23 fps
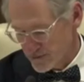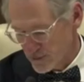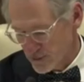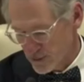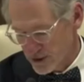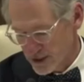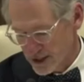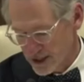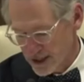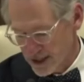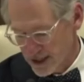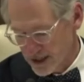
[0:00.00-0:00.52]
for
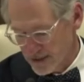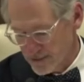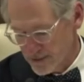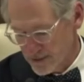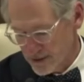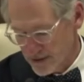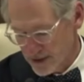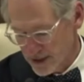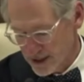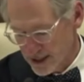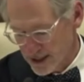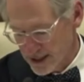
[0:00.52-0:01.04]

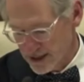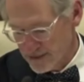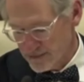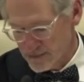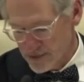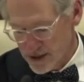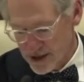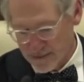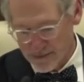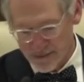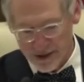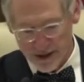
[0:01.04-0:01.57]
the
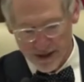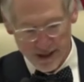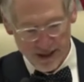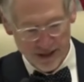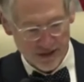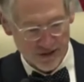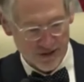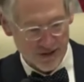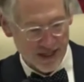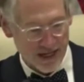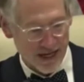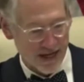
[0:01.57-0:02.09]
amendment
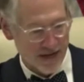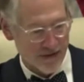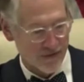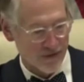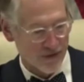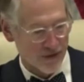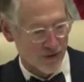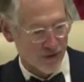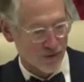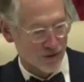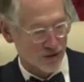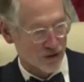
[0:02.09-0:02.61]
is that
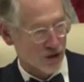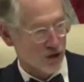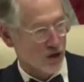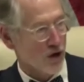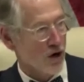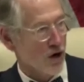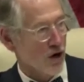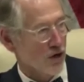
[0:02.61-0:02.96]
there was a